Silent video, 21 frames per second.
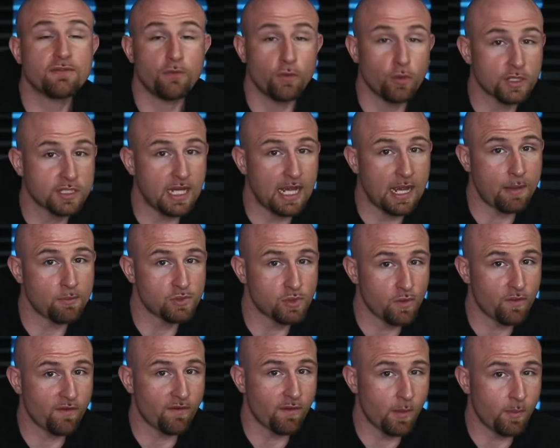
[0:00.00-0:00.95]
four times
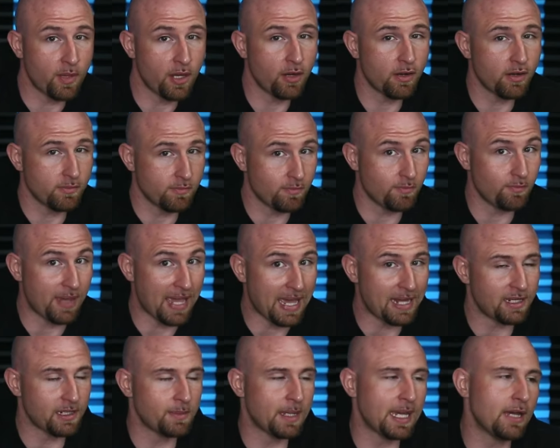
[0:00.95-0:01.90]
we've come up here and
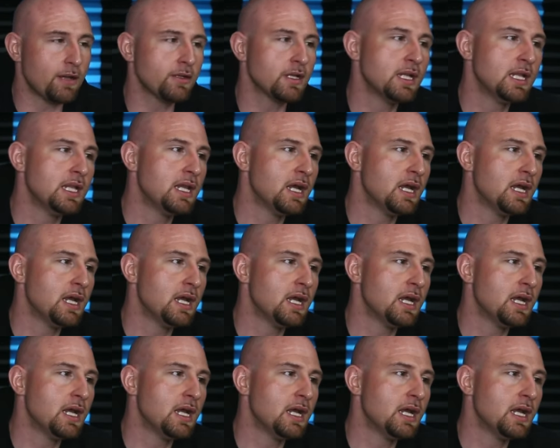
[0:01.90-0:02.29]
batted about.